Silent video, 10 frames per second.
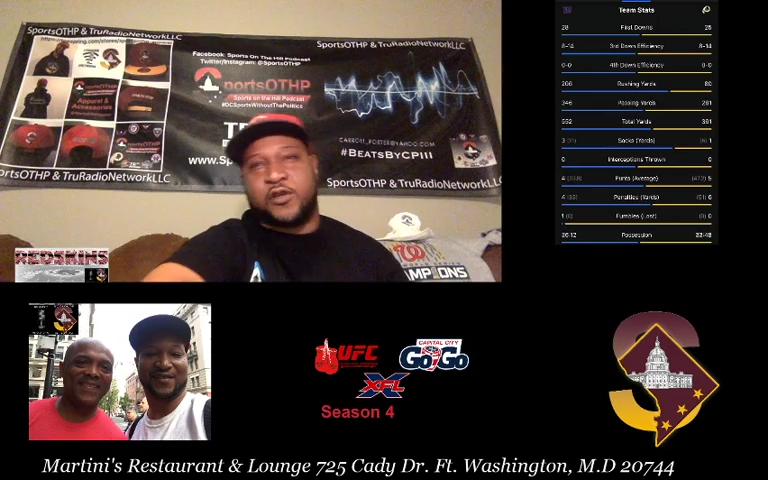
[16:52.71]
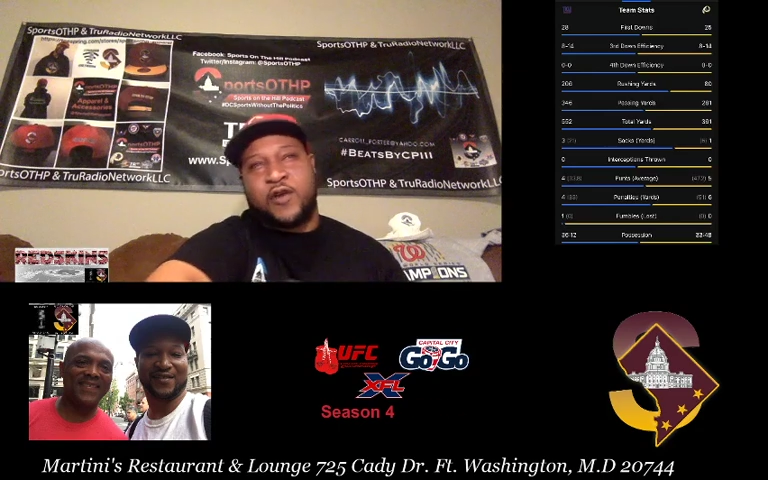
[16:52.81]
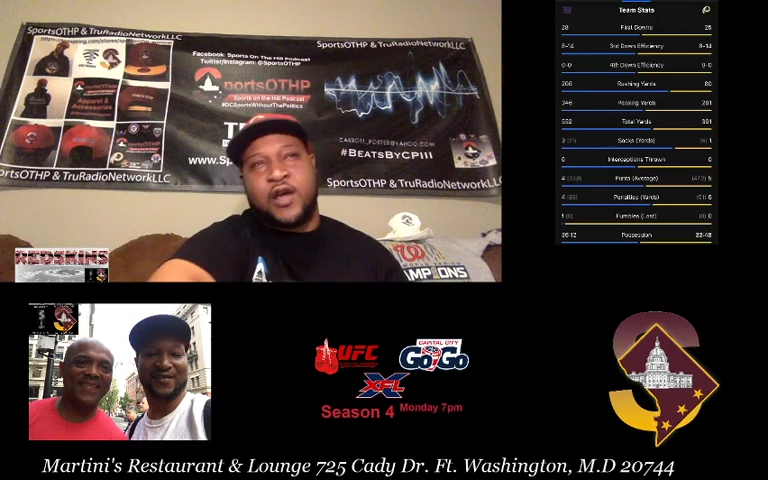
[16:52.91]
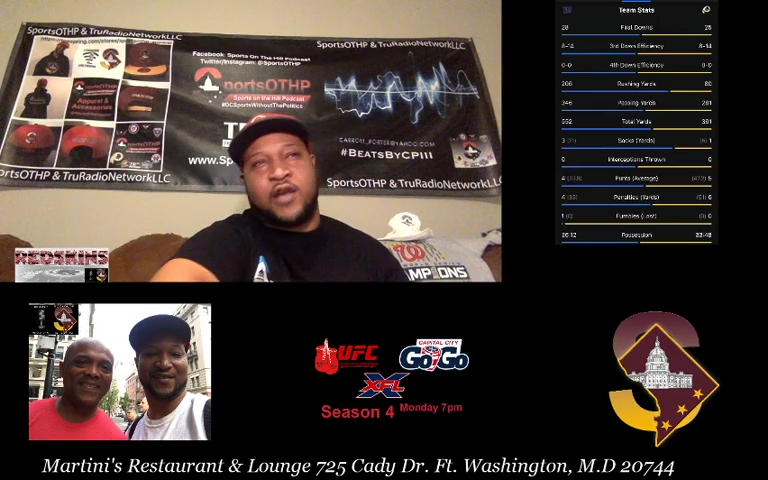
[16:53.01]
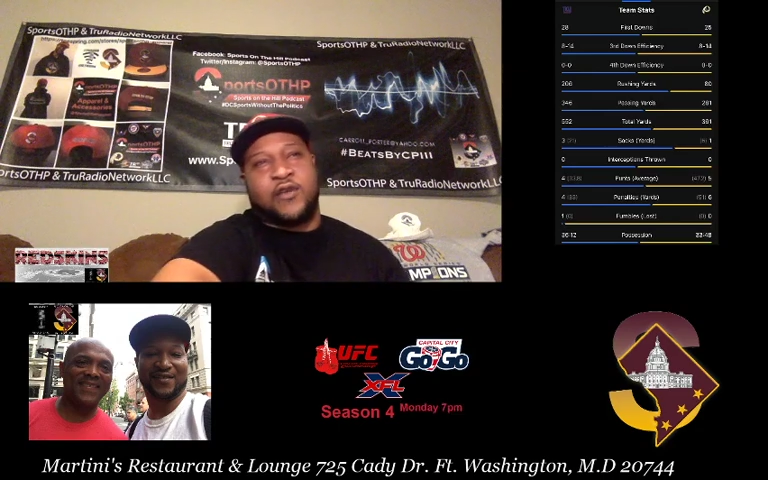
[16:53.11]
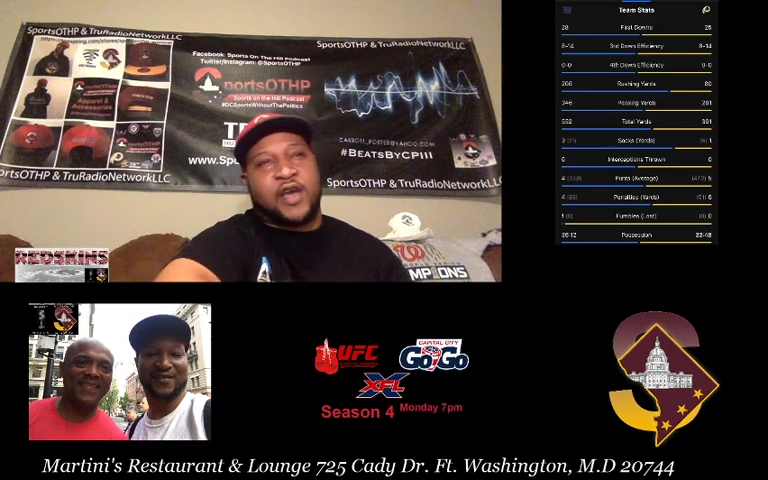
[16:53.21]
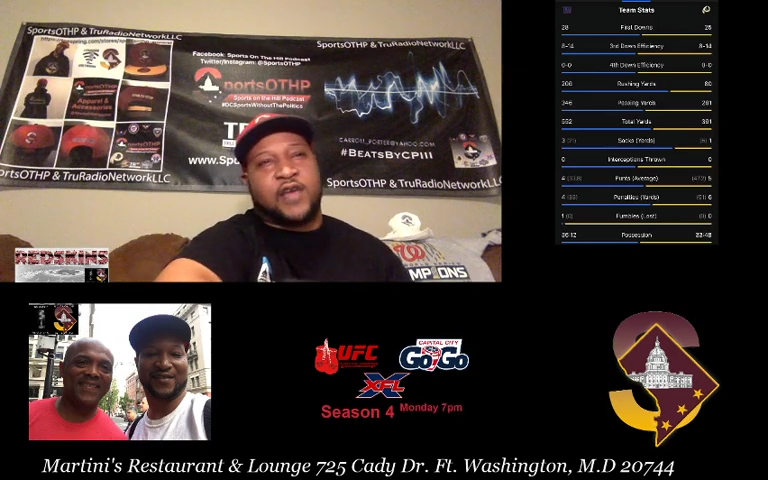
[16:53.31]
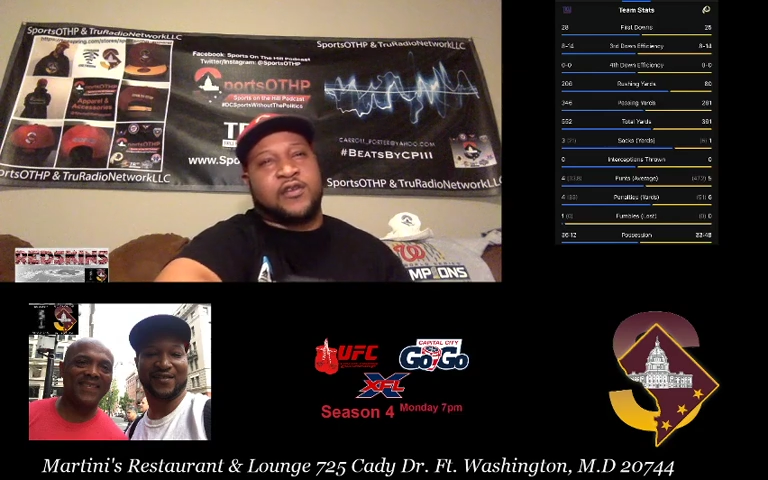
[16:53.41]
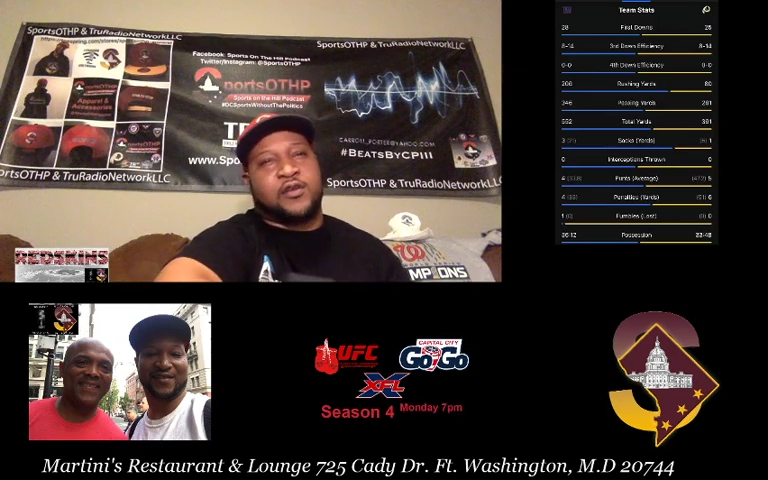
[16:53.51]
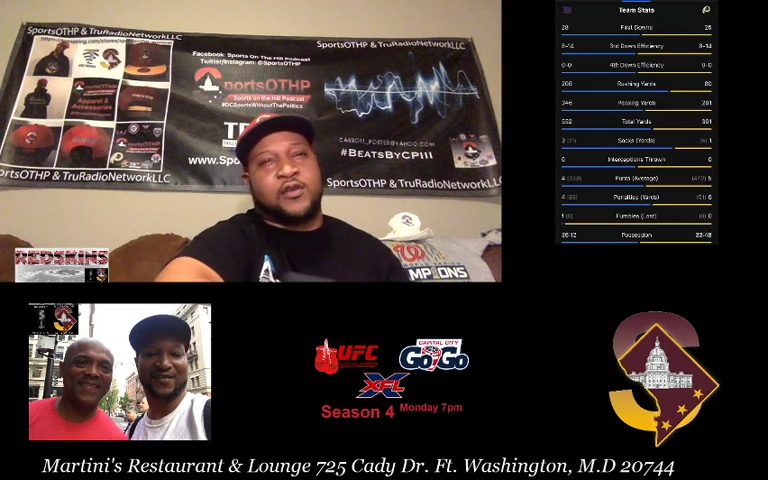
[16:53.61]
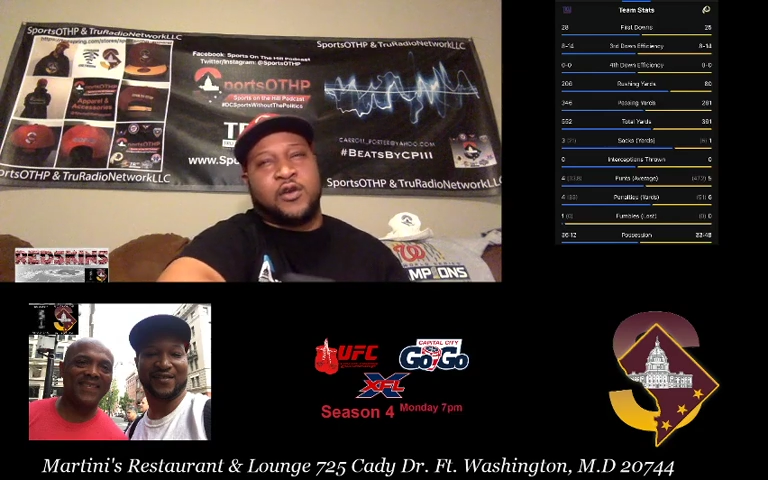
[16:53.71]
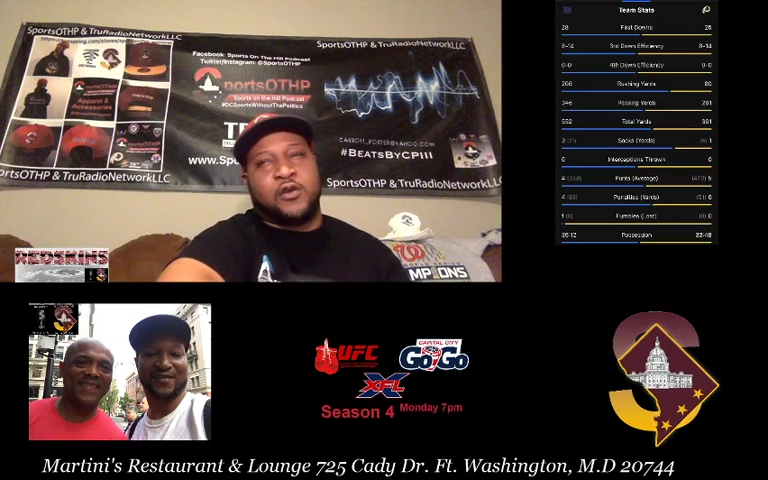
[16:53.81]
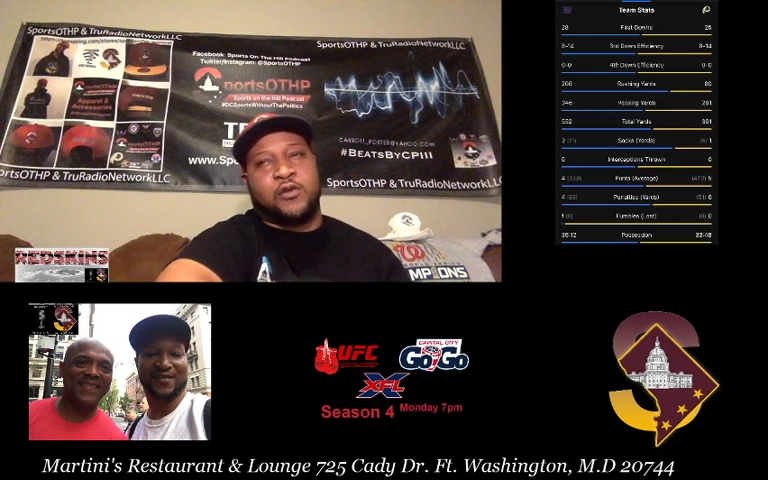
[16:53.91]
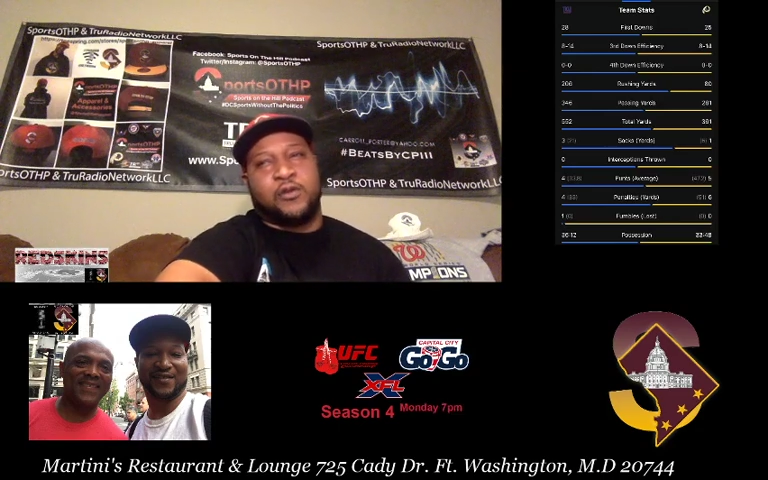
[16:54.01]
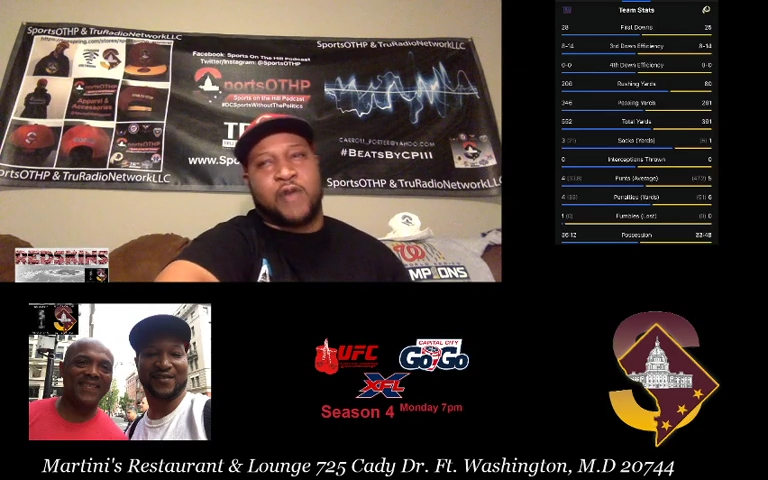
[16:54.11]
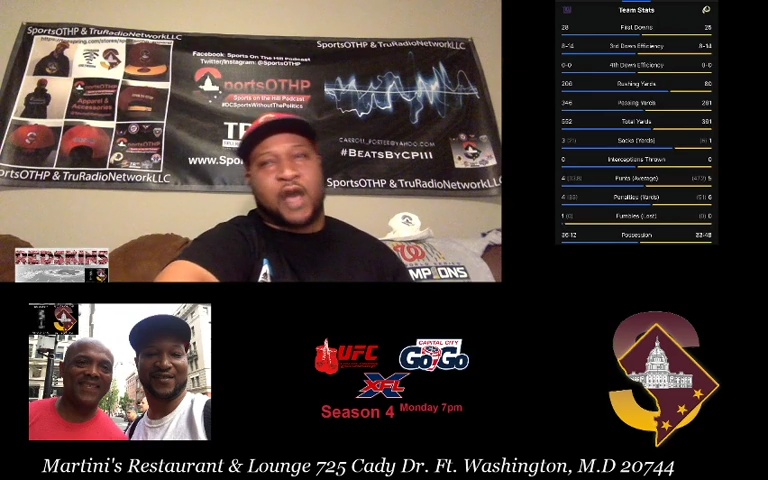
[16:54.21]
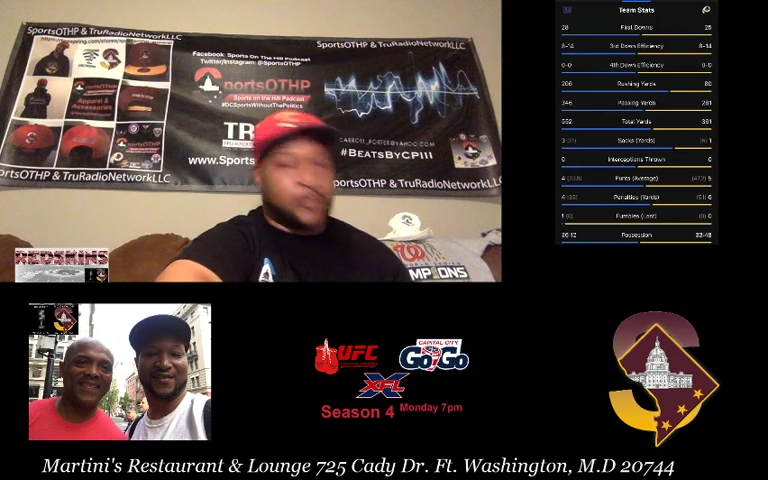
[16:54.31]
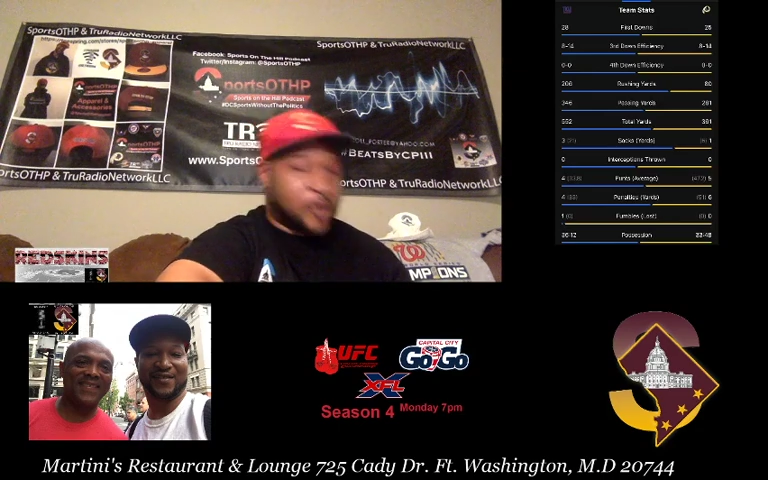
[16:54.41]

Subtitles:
the ground or tries to knock the